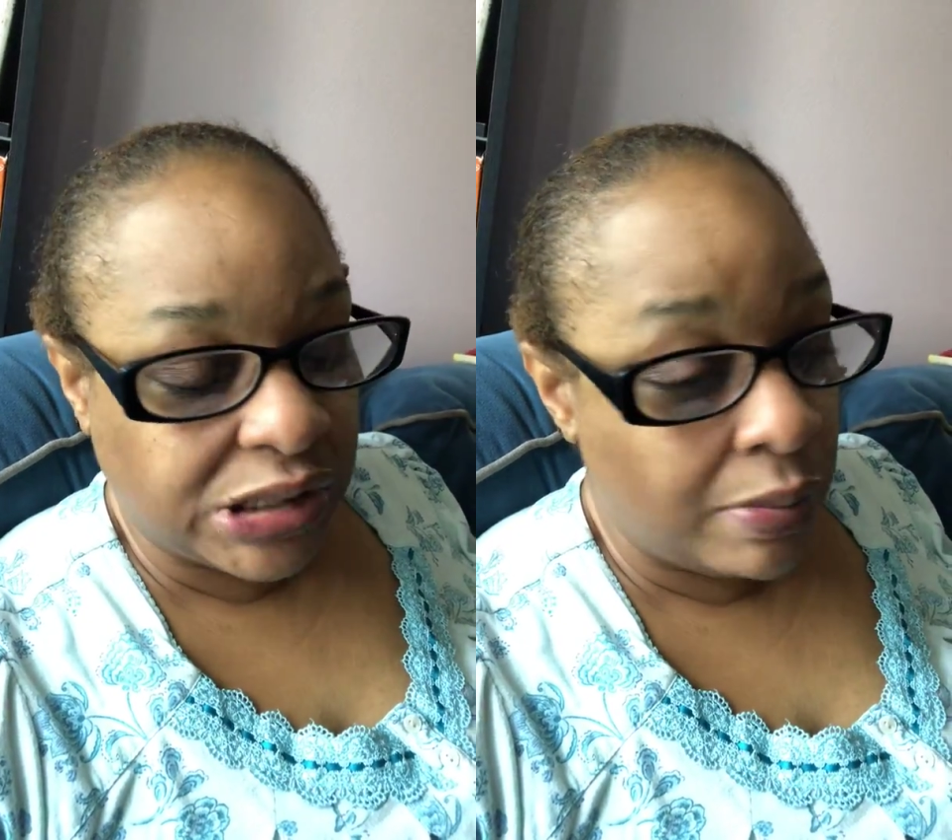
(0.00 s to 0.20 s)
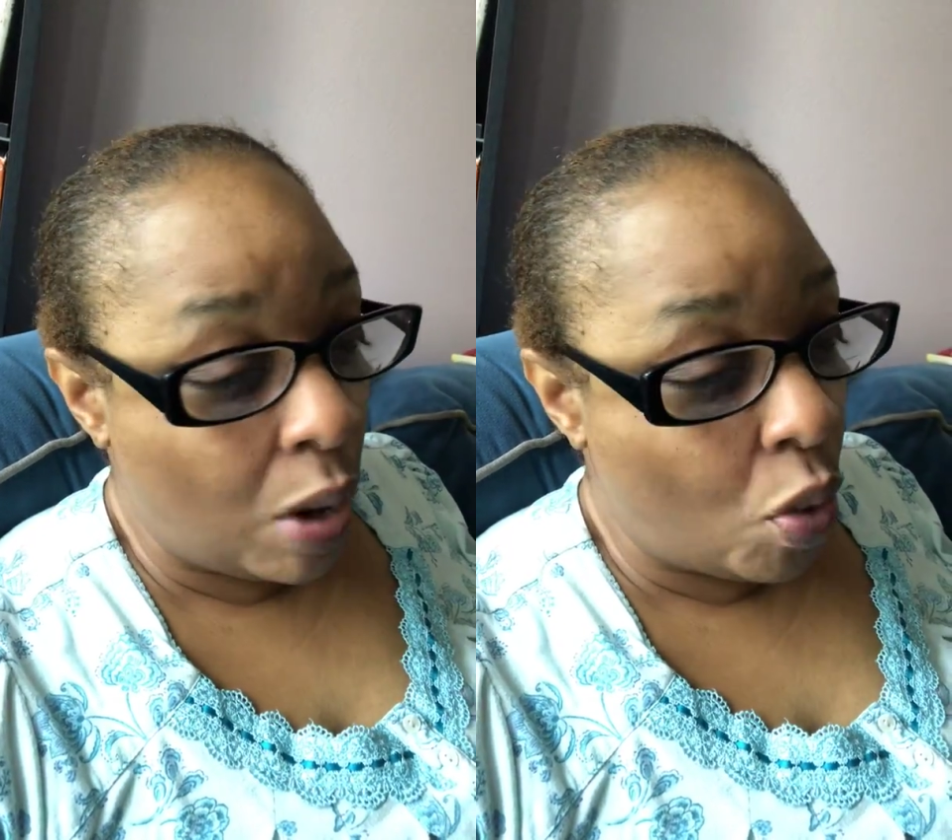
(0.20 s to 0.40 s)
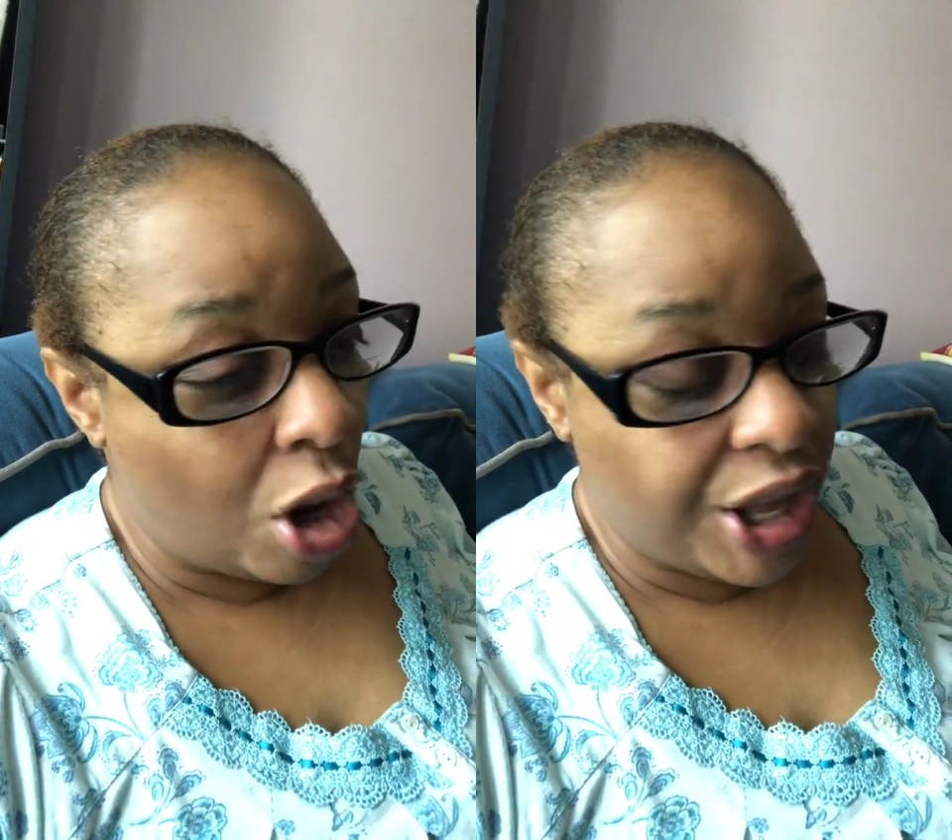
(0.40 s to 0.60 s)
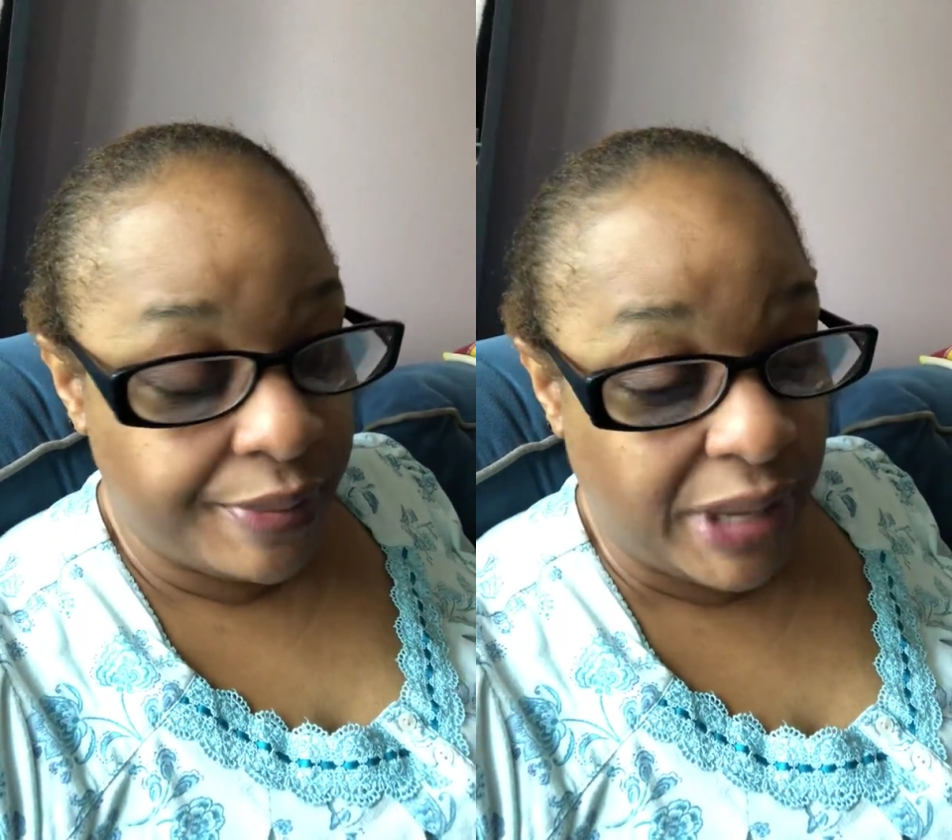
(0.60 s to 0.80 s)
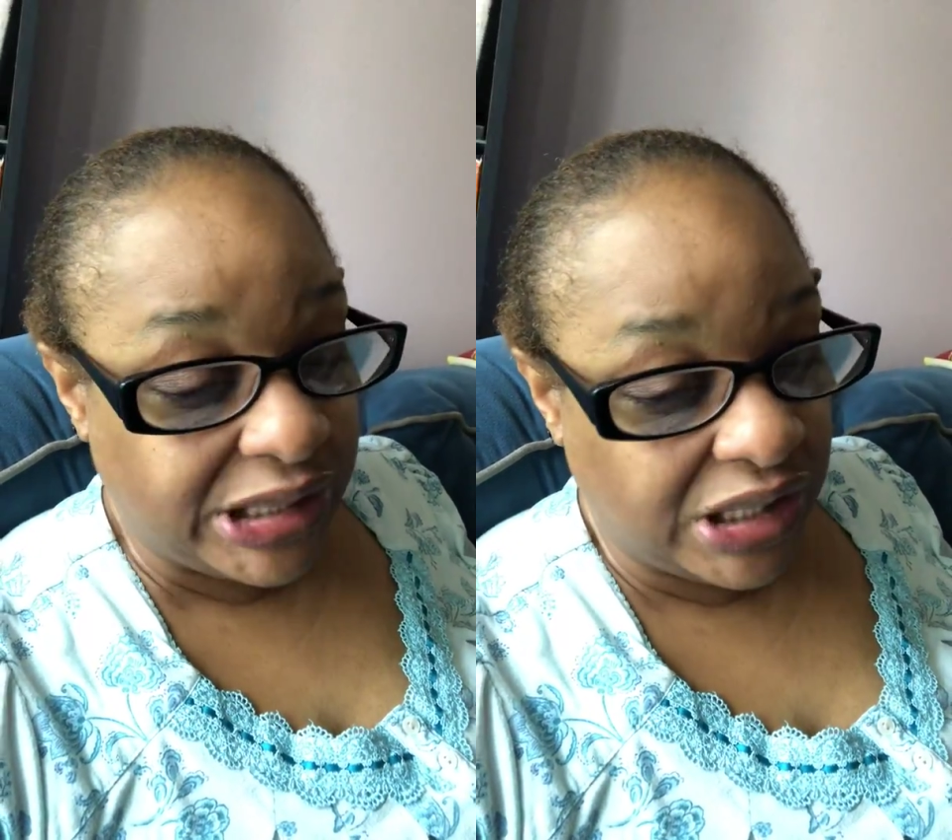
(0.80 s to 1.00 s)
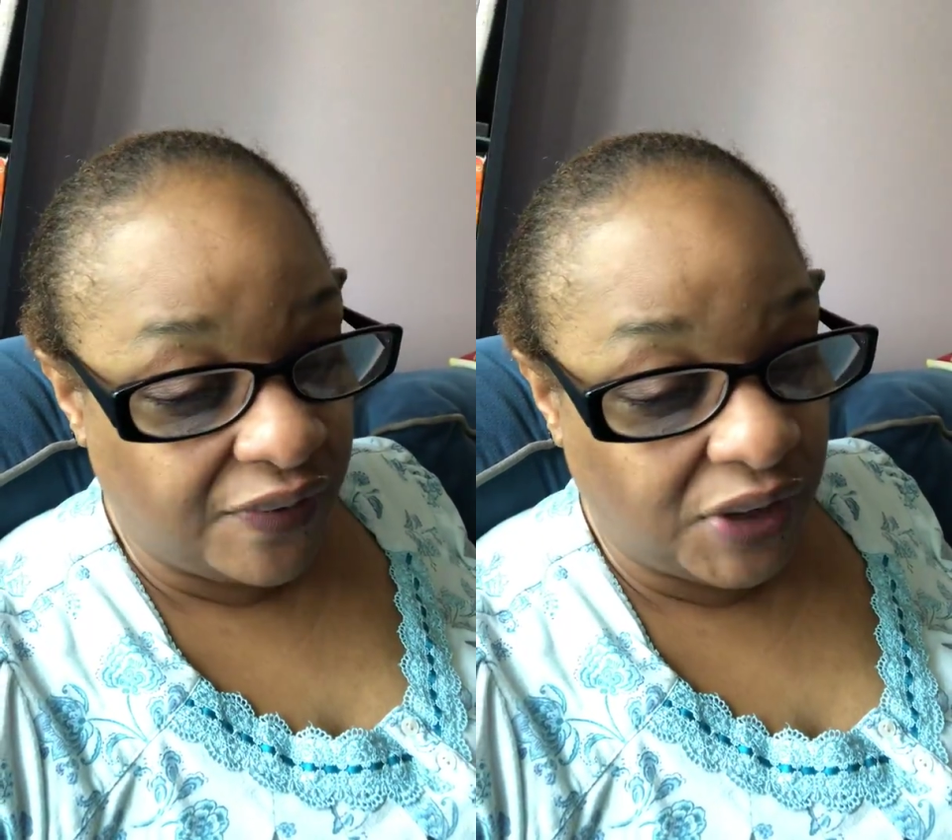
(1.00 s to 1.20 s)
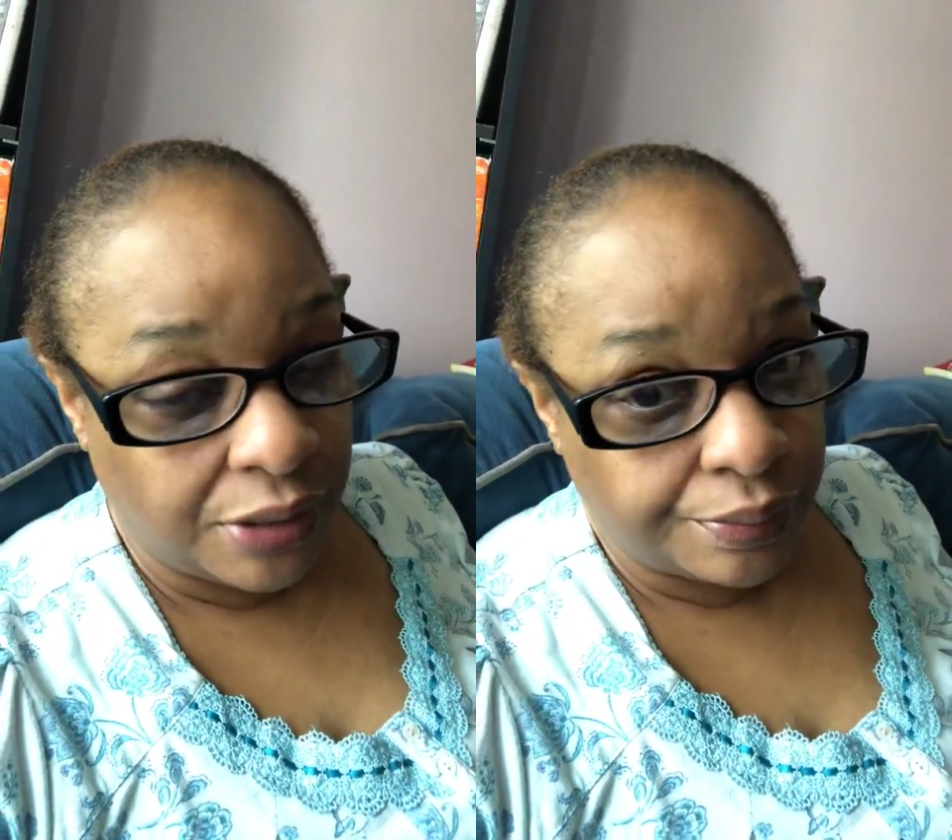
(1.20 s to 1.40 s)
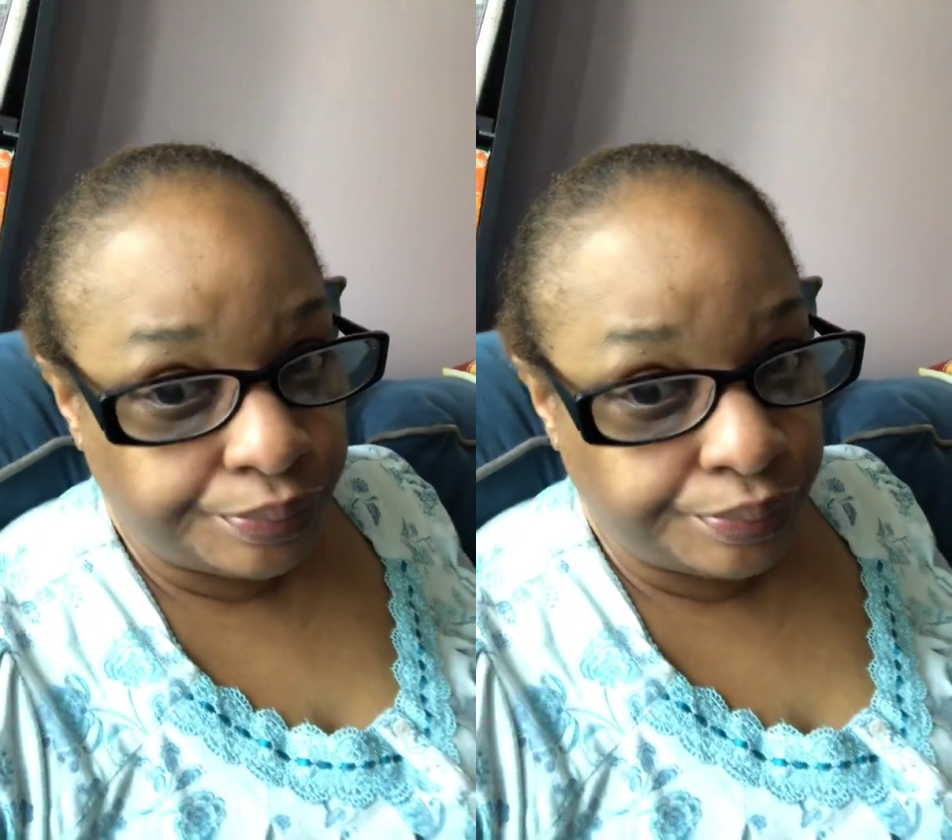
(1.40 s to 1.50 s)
my wall, hit my TV.